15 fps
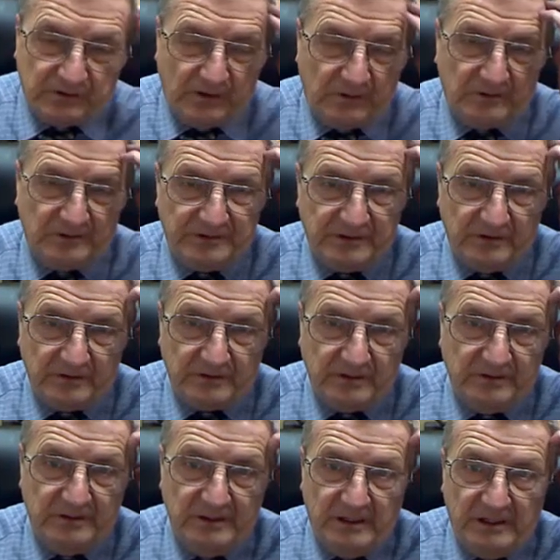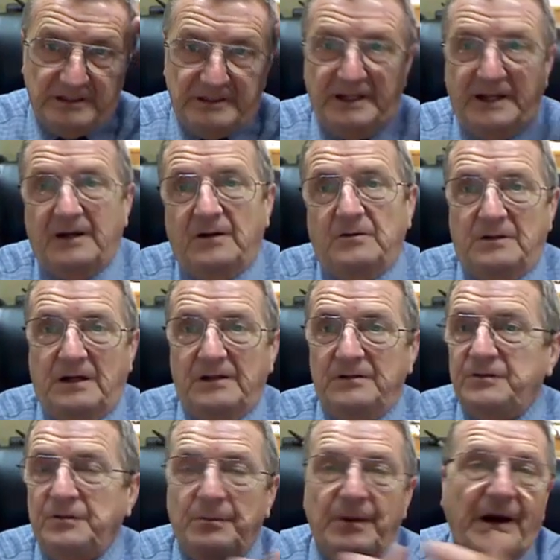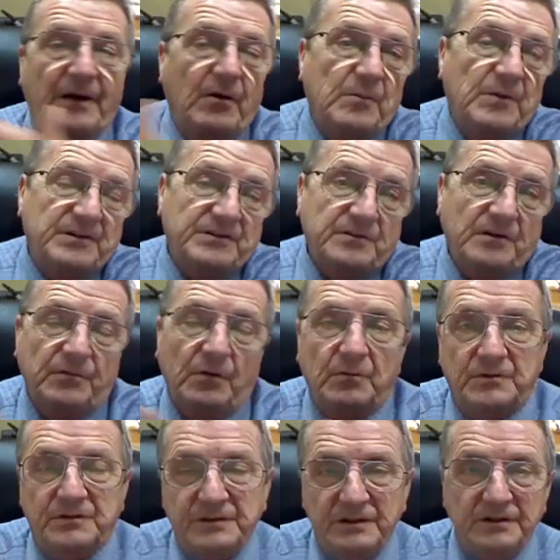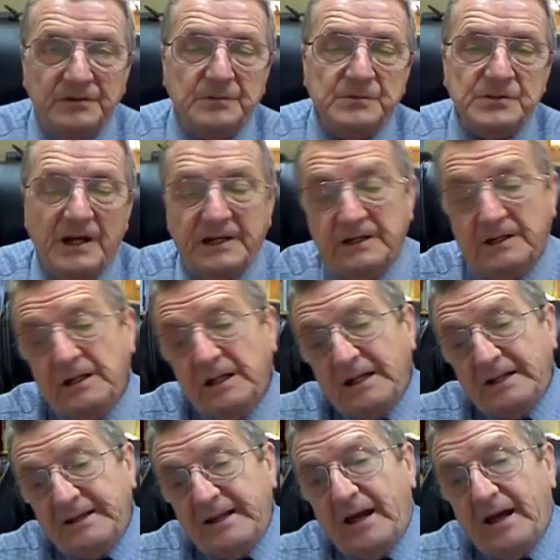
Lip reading: So I'm going to say, okay, now I used to buy all my stuff overseas from China.